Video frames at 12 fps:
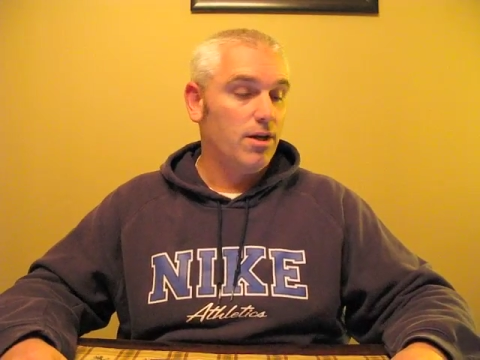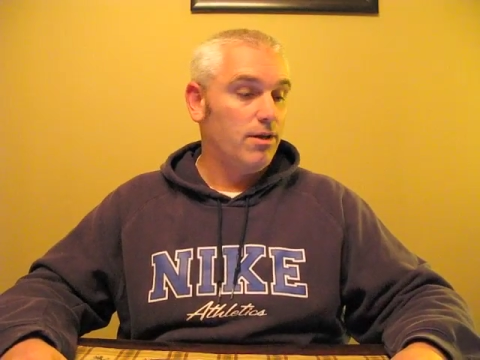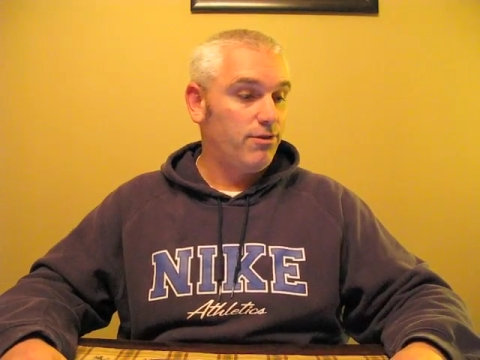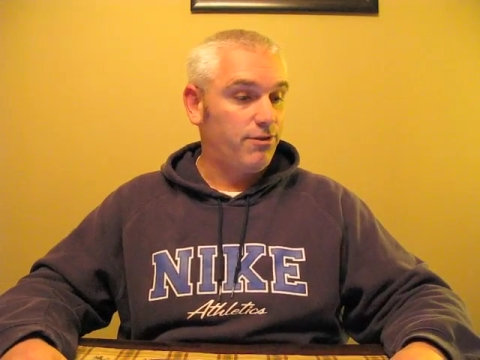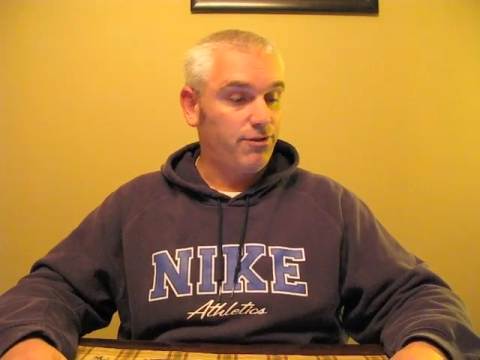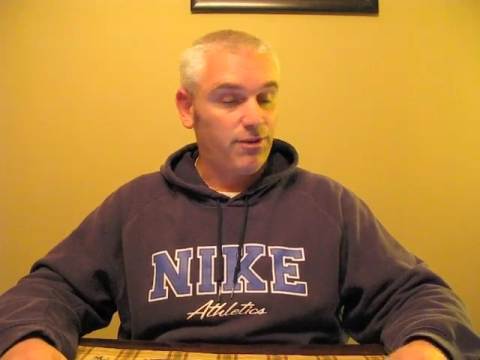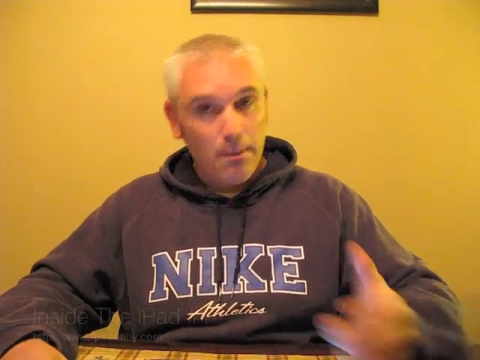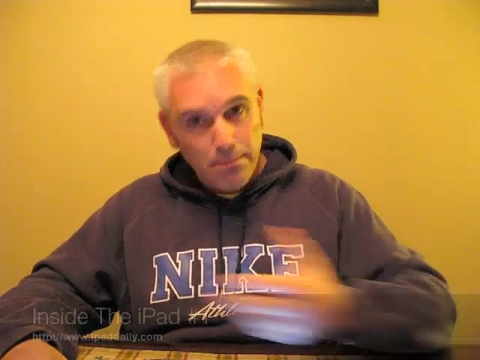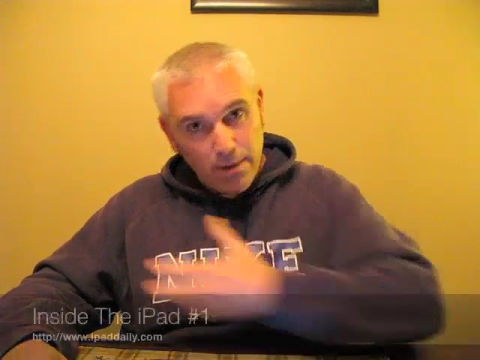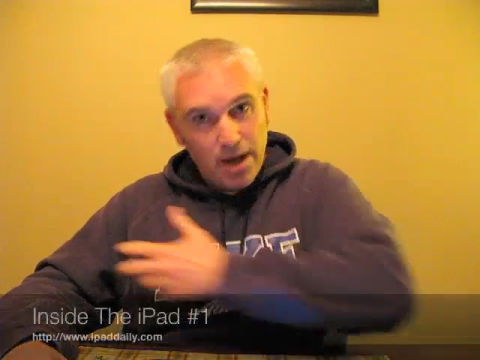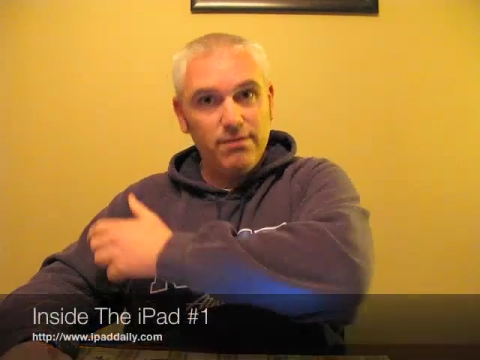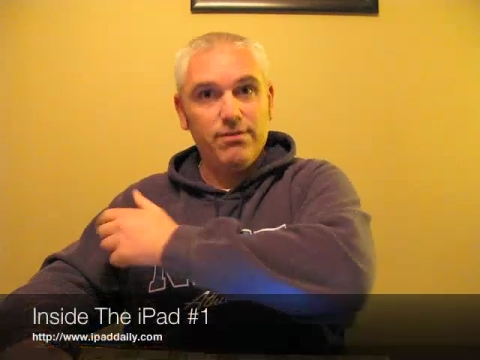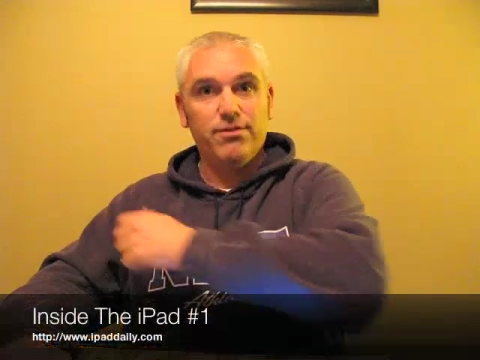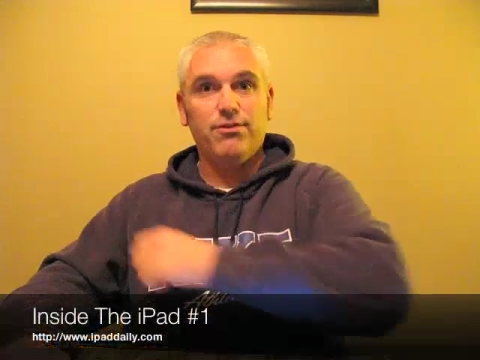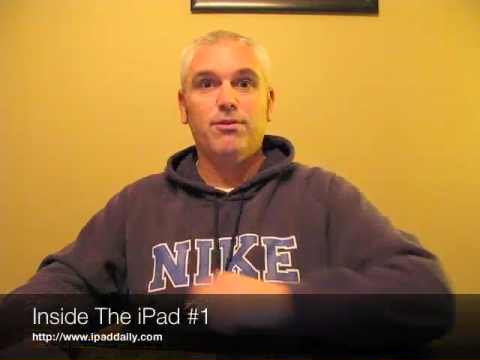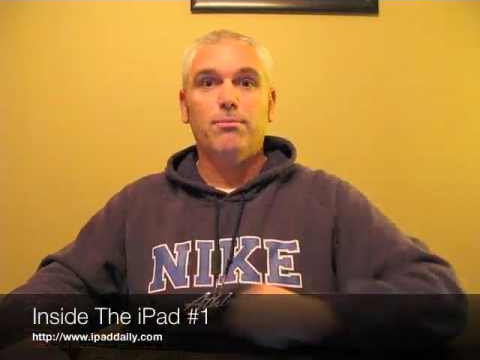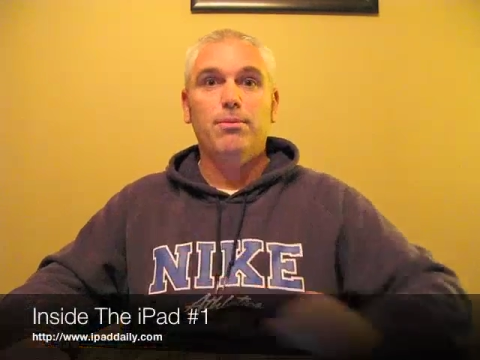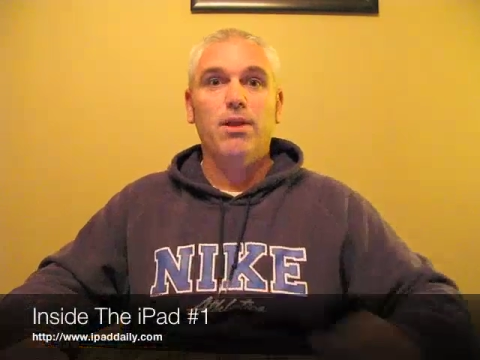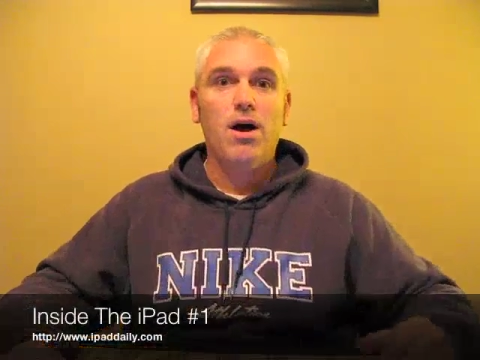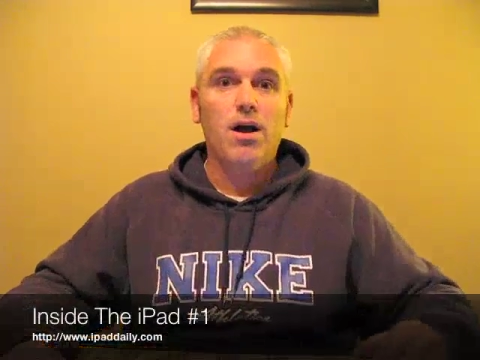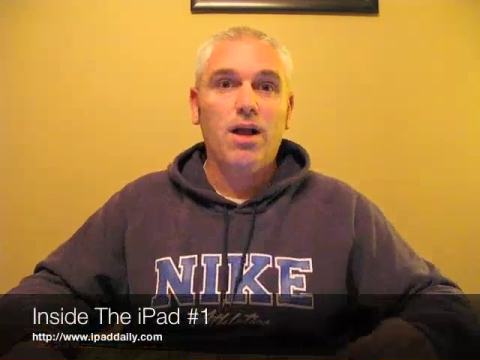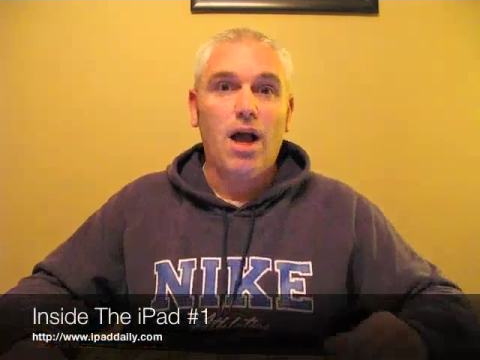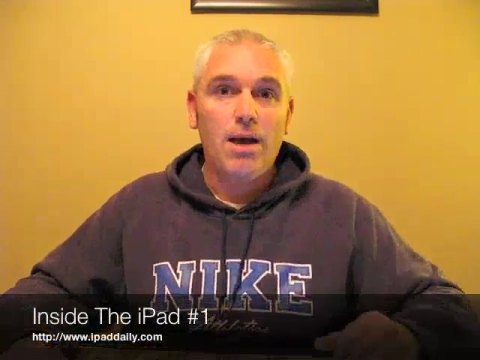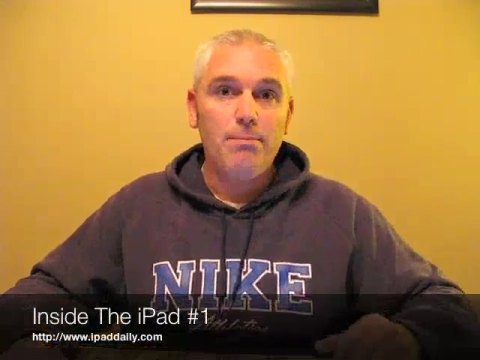Stop by and visit the
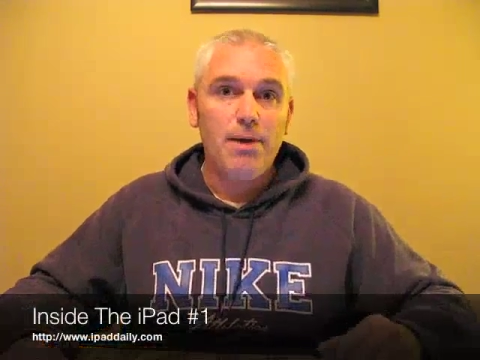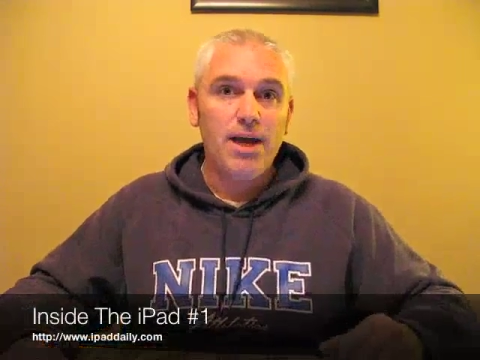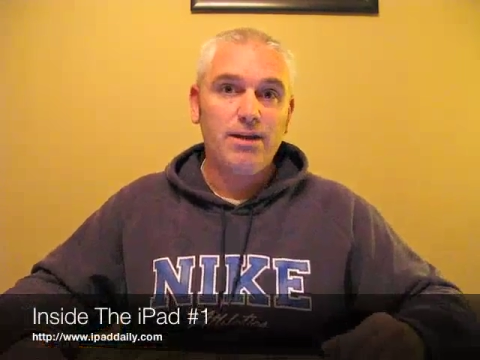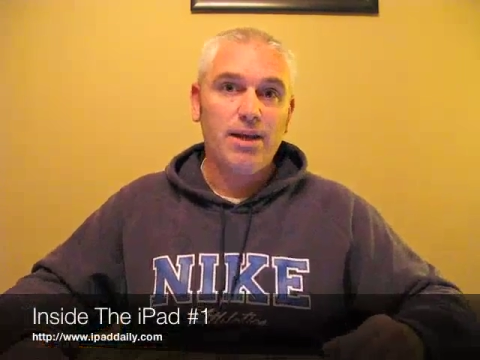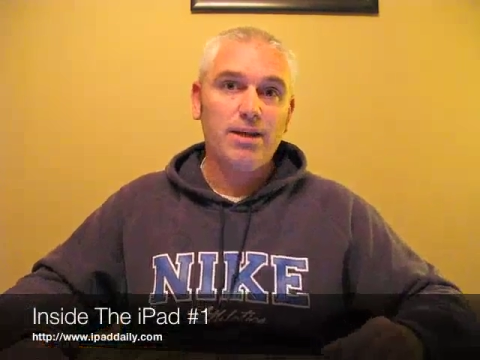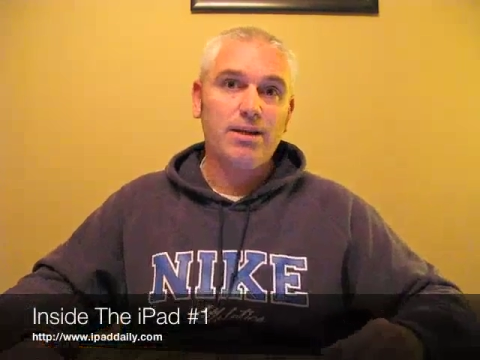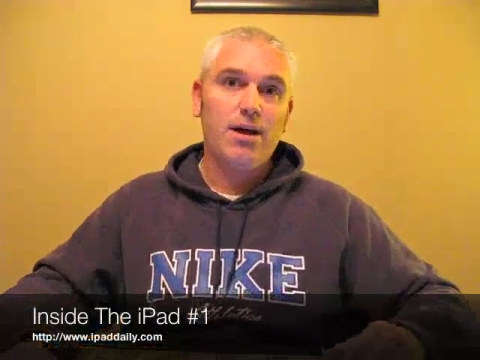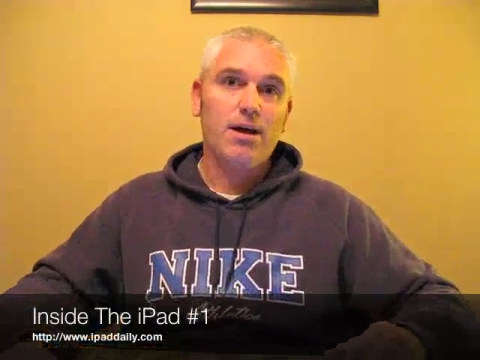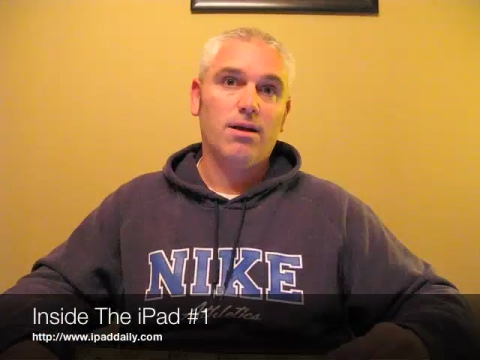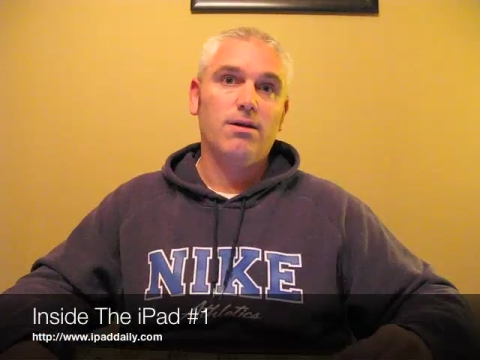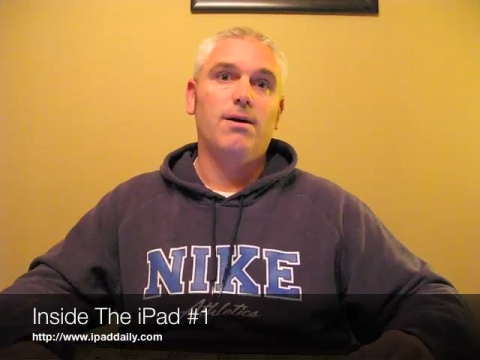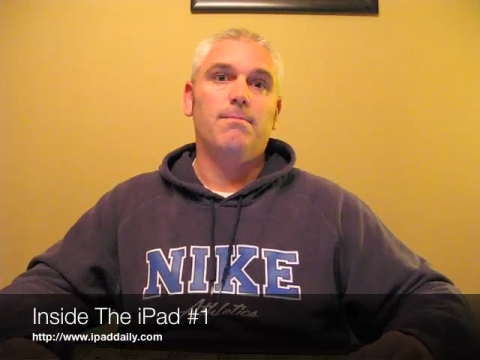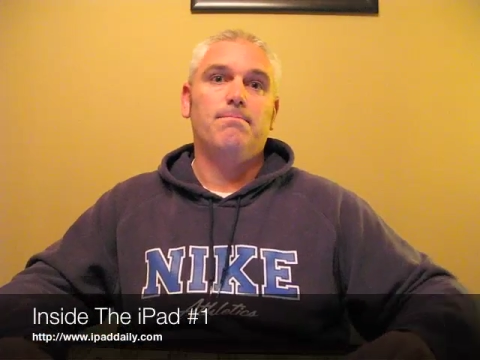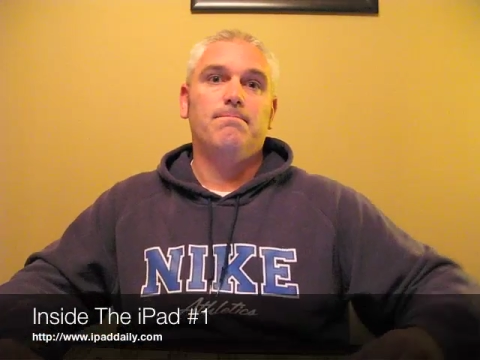blog, iPaddaily.com.